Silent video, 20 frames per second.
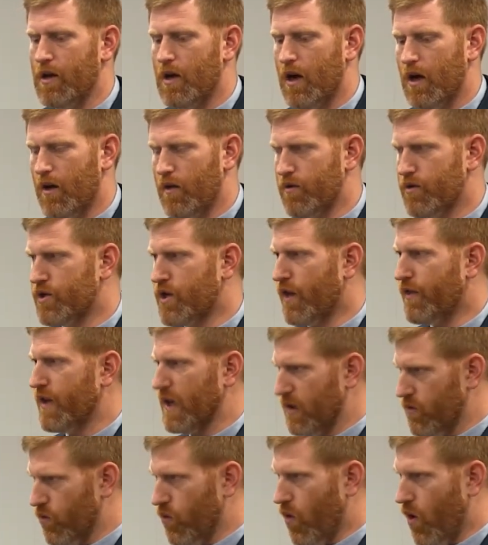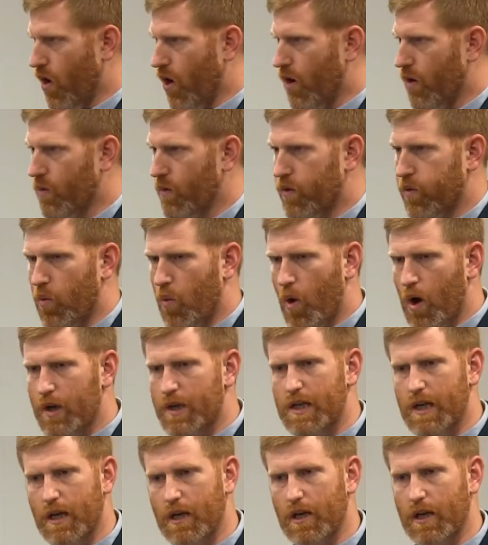There's nothing wrong with
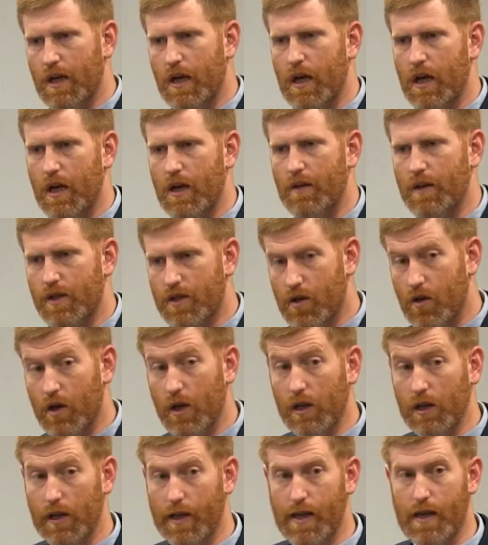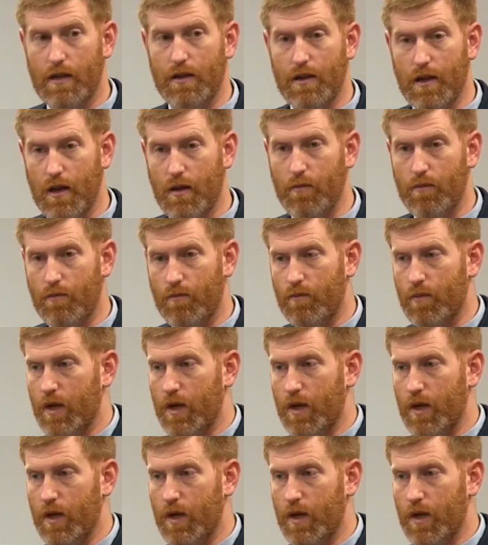wanting a king that's going to lead them